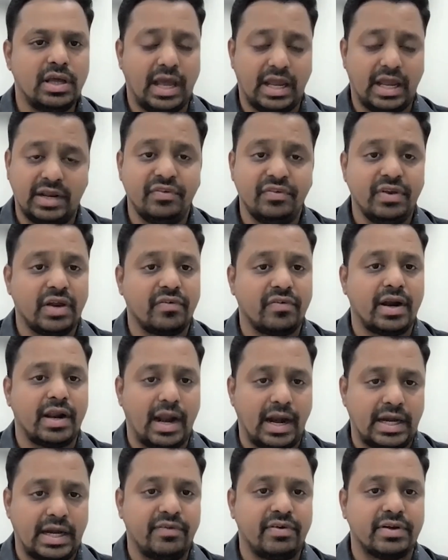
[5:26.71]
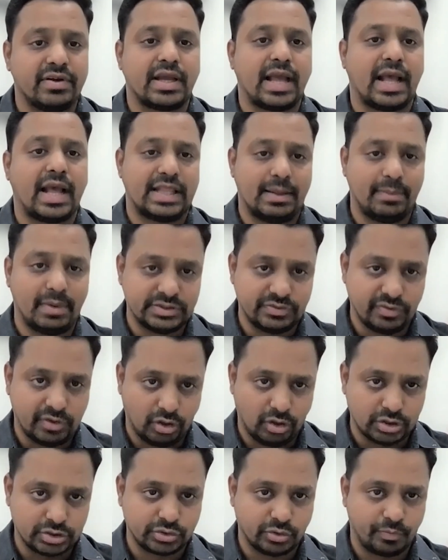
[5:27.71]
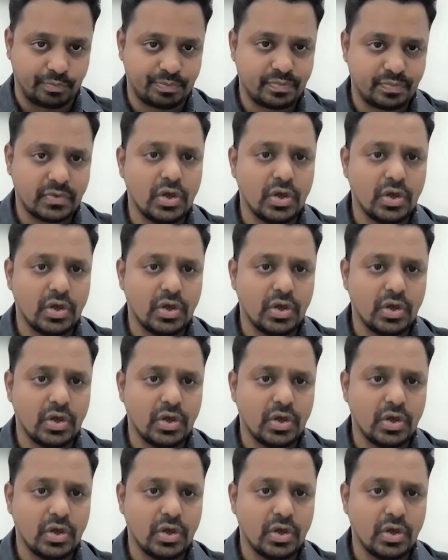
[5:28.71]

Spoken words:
and if required, activate the cath lab as well also.